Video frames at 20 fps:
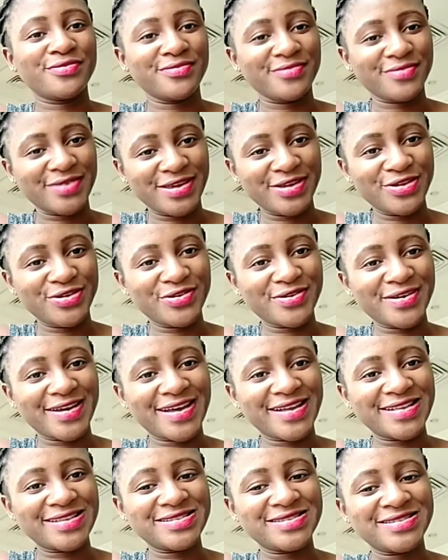in your
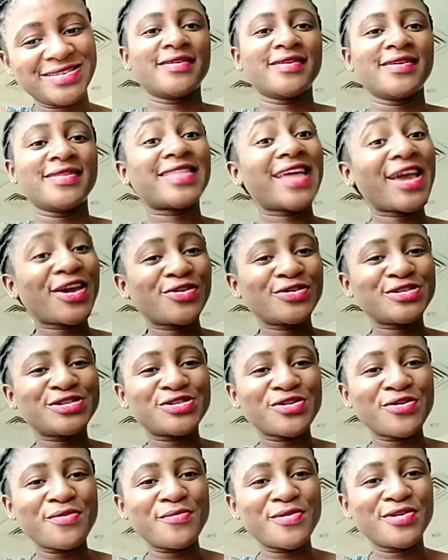hands. Thank you
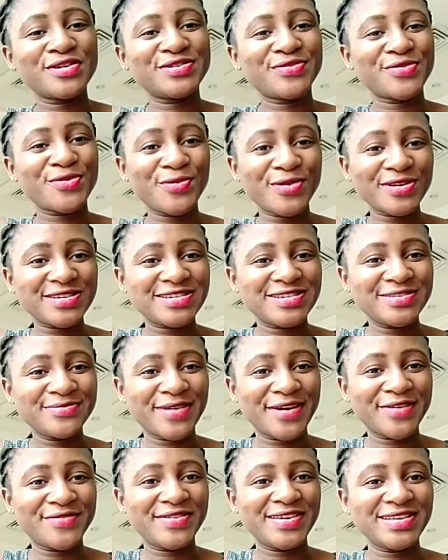so much for watching
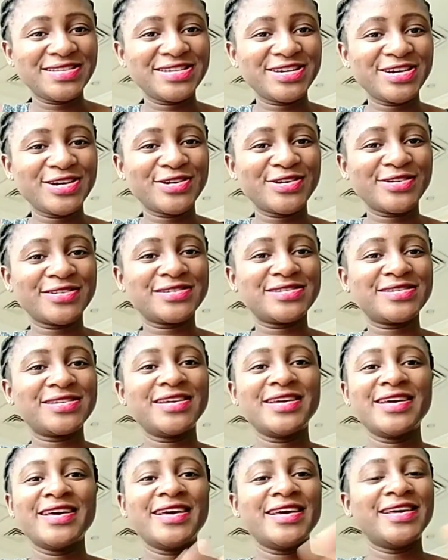my videos.
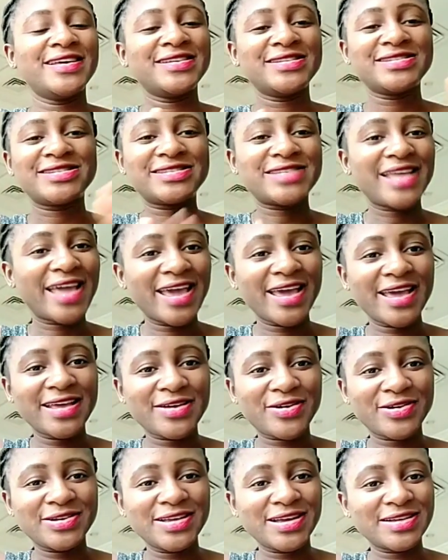
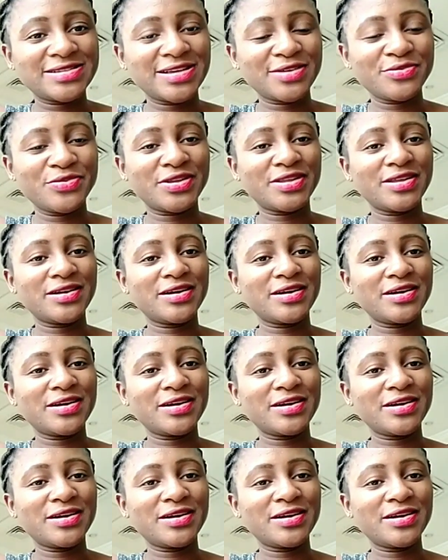Stay connected with